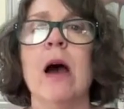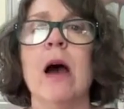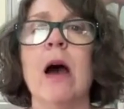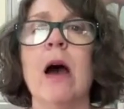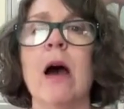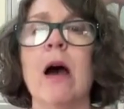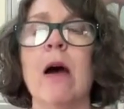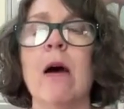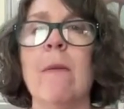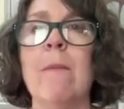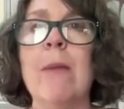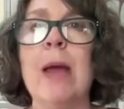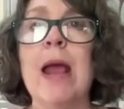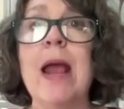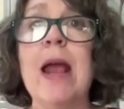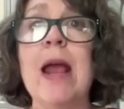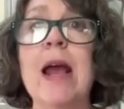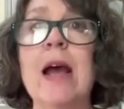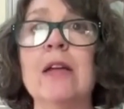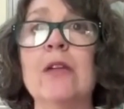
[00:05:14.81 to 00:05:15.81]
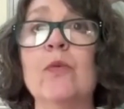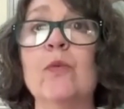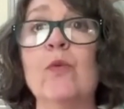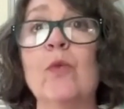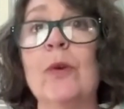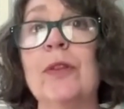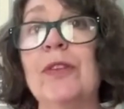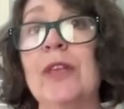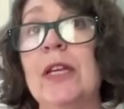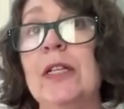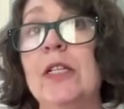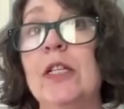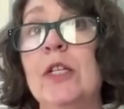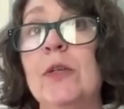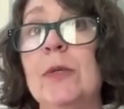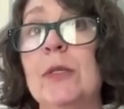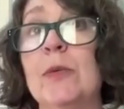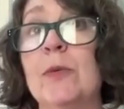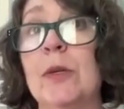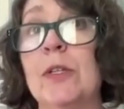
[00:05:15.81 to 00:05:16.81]
And what they
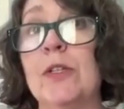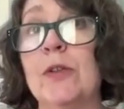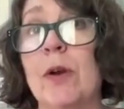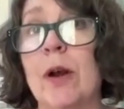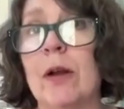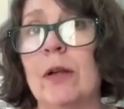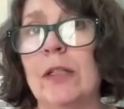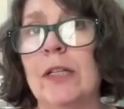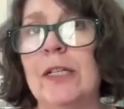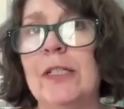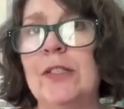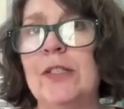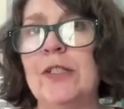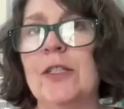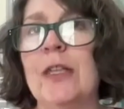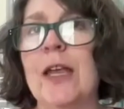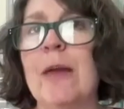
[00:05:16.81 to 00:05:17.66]
do is once you're on a list,